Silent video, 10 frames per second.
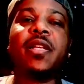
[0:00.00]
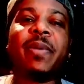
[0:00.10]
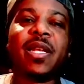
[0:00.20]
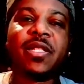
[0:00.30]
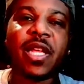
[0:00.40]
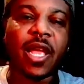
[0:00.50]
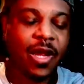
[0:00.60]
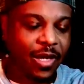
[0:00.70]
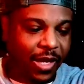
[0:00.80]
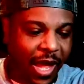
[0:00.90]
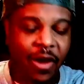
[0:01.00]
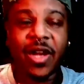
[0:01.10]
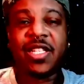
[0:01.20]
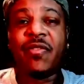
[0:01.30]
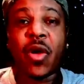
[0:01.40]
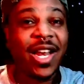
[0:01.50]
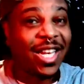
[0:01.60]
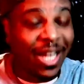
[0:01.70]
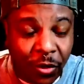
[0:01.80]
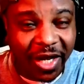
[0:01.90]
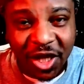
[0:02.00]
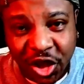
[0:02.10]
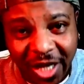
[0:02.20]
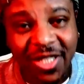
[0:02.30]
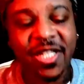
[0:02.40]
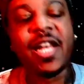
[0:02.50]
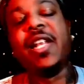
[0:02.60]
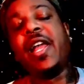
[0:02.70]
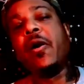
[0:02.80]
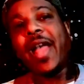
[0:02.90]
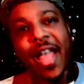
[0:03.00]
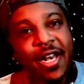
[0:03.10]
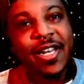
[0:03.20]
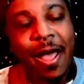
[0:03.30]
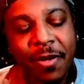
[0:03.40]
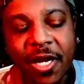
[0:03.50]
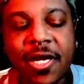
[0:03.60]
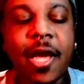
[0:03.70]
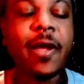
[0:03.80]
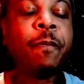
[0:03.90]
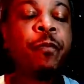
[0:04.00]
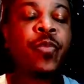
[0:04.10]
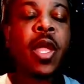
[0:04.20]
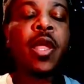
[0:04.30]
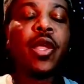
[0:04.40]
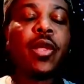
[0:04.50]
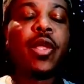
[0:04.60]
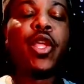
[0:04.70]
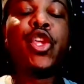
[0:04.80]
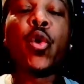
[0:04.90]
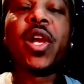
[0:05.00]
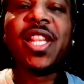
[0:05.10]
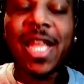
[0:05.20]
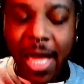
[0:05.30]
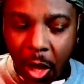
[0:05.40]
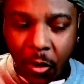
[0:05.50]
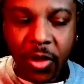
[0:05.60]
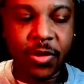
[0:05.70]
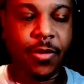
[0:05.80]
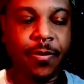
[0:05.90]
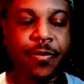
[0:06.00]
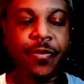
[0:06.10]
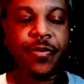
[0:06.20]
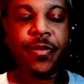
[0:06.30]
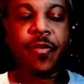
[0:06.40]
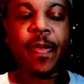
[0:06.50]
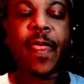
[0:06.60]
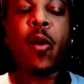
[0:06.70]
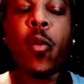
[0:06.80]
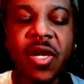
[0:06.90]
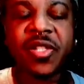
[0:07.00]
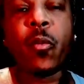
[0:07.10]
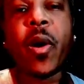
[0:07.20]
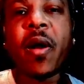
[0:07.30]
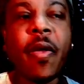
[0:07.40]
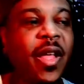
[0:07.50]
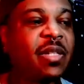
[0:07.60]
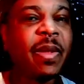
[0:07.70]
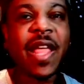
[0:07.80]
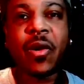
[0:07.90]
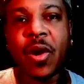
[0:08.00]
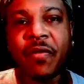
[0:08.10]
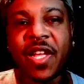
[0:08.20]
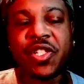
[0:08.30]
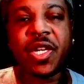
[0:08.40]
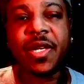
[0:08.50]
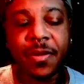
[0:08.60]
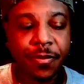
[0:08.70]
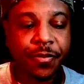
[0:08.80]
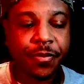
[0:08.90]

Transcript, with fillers: I was about to say Aries, even though I literally just said Leo and damn looked at it. Your Leo wants to work on this, but they don't know if they should.